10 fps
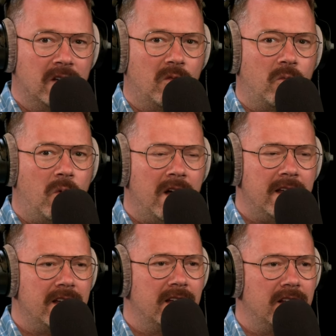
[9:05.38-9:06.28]

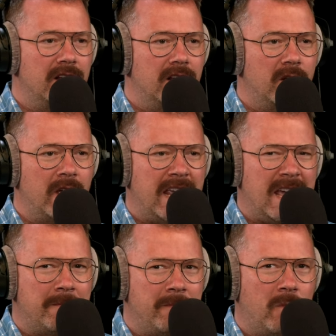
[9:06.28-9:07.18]
What,
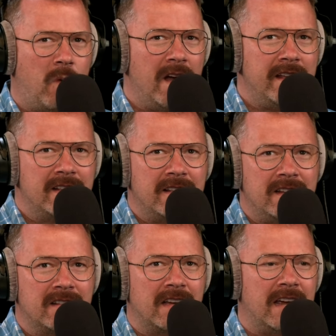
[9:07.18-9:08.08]
what is
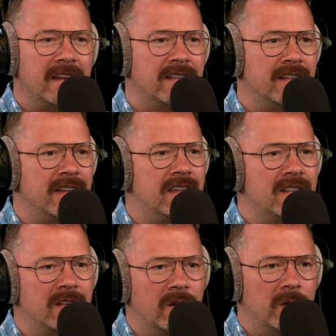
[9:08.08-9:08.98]
in Zions'
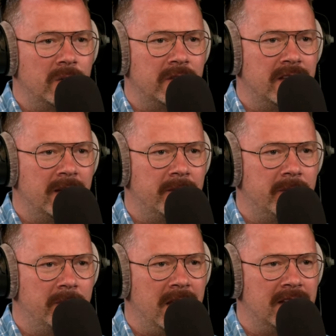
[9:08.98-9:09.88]
ethos that
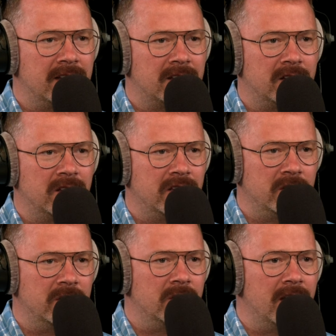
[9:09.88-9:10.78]
makes it so that
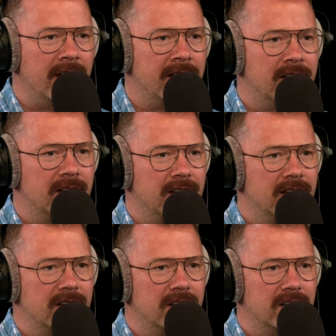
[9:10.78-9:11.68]
you do that?
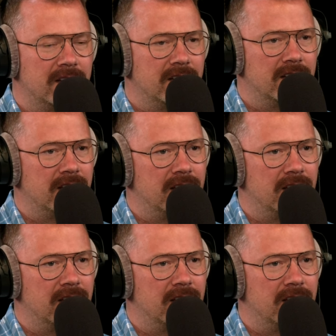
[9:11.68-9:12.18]
Well, I